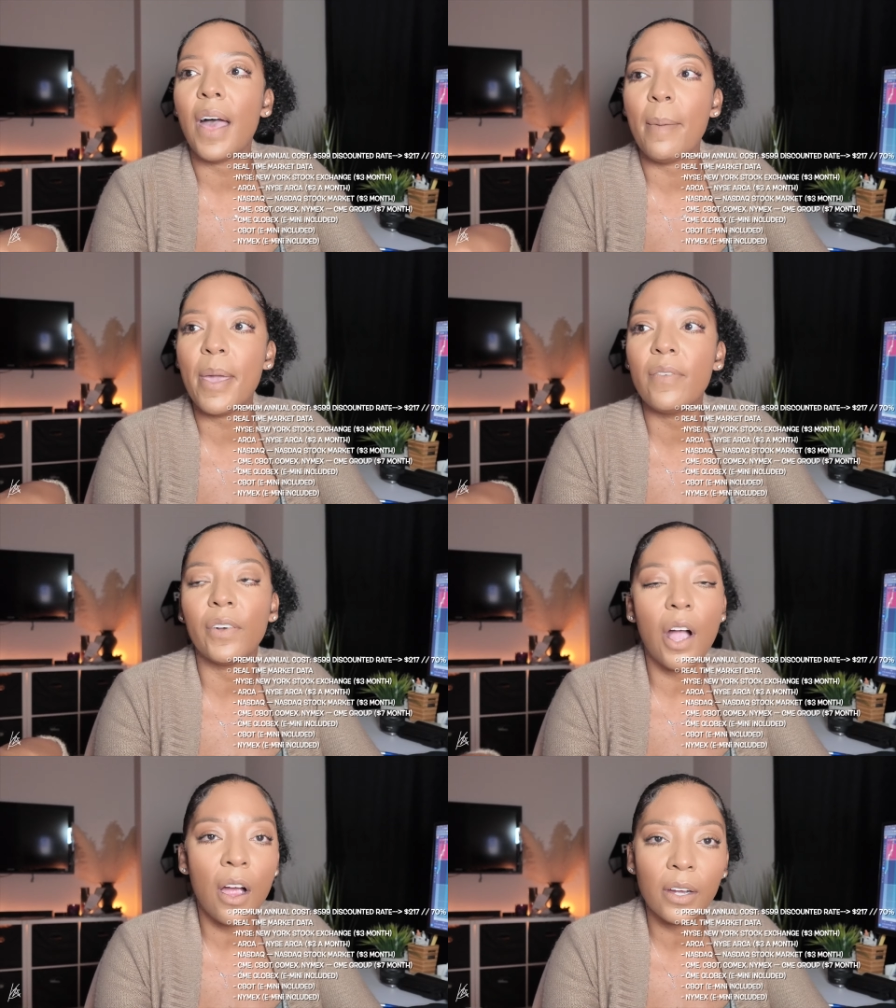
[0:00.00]
I pay
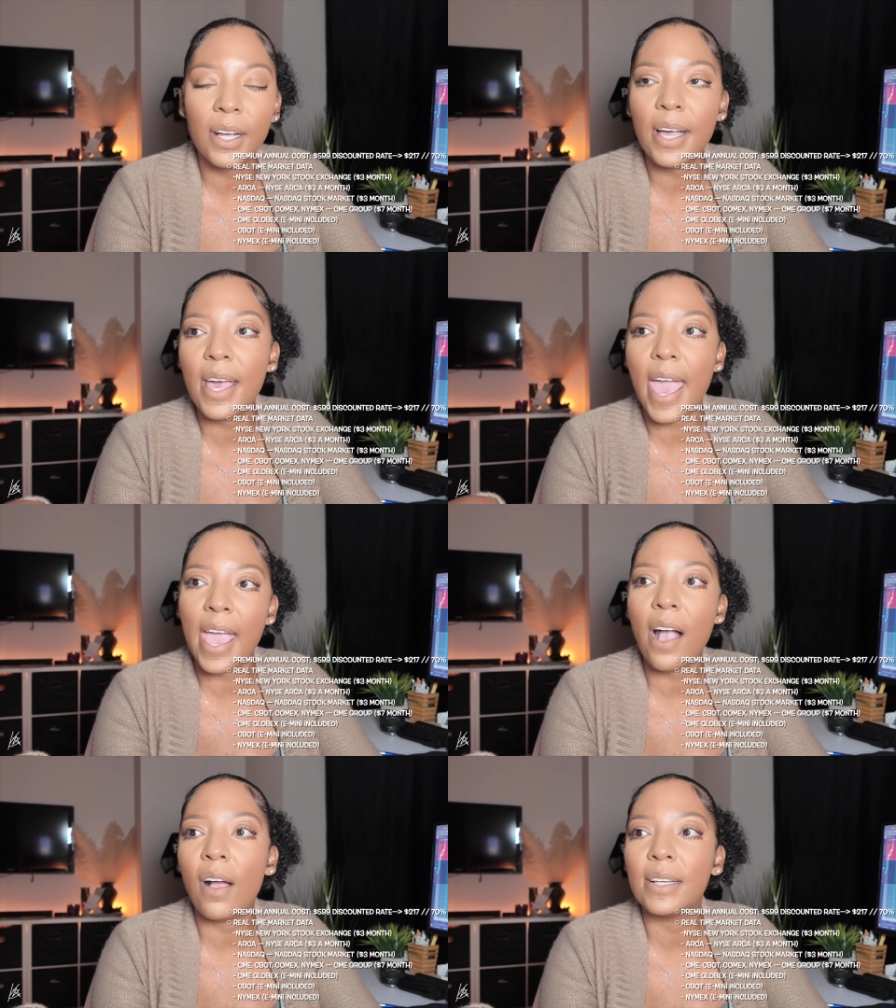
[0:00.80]
for ARCA,
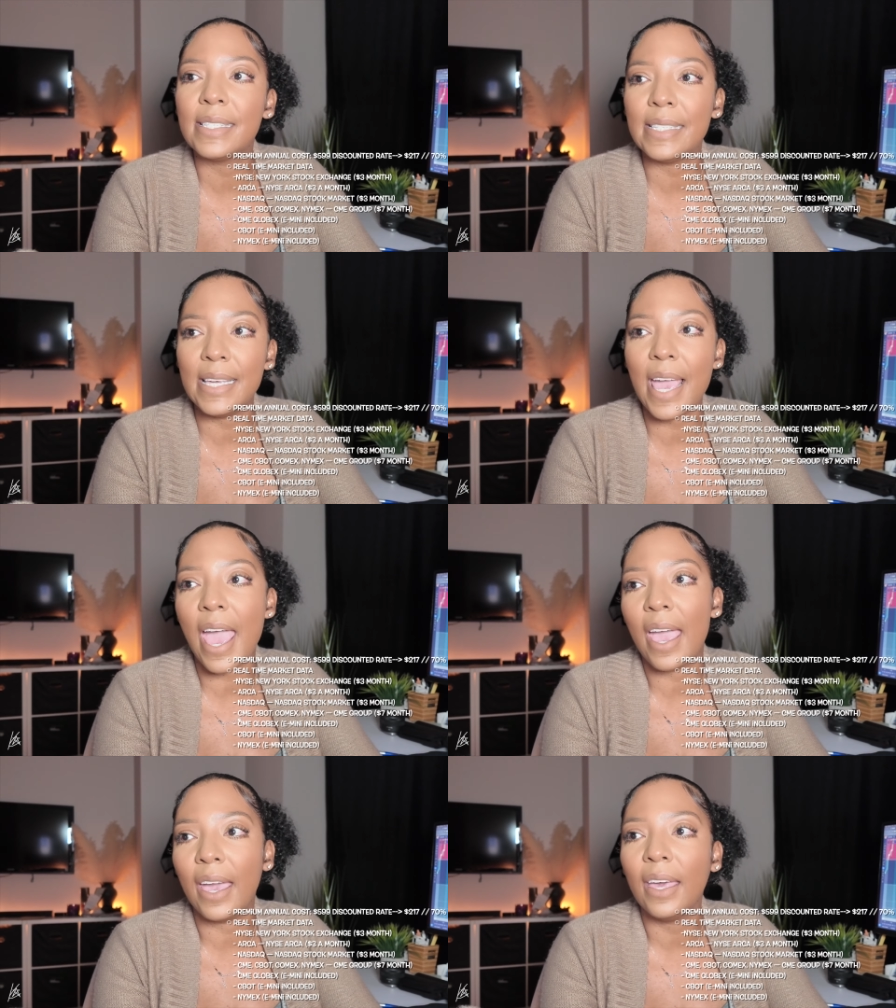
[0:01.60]

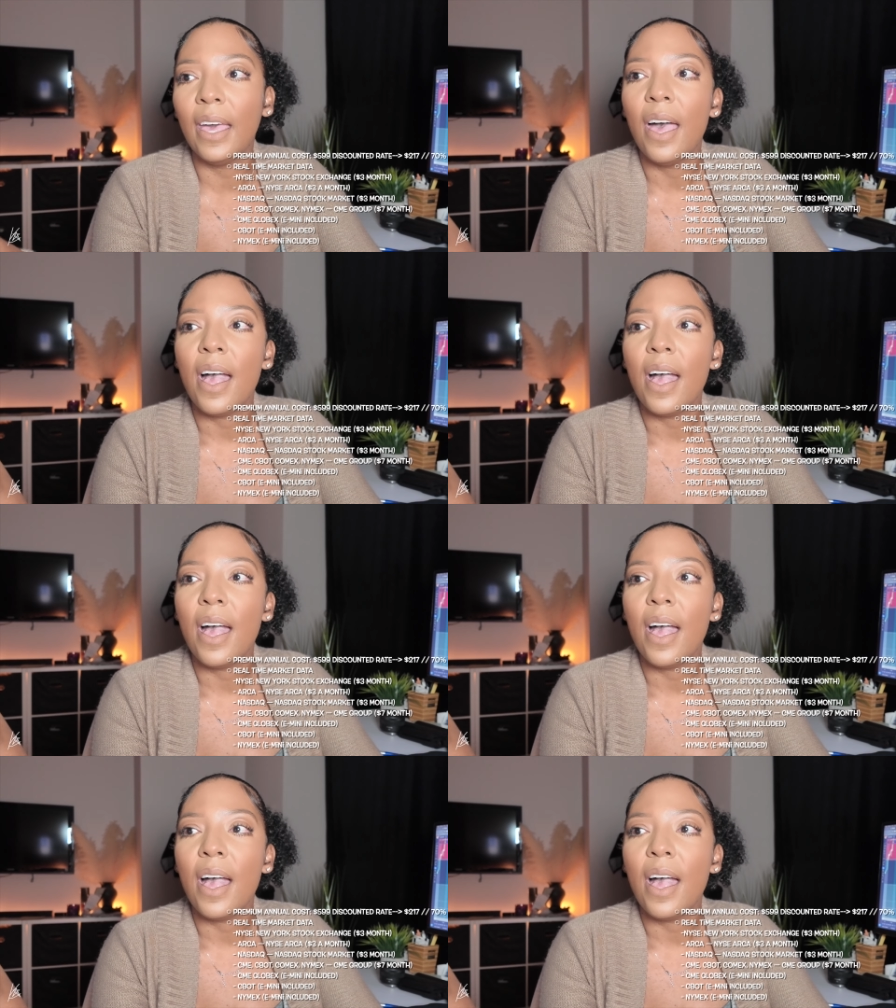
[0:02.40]
ARCA,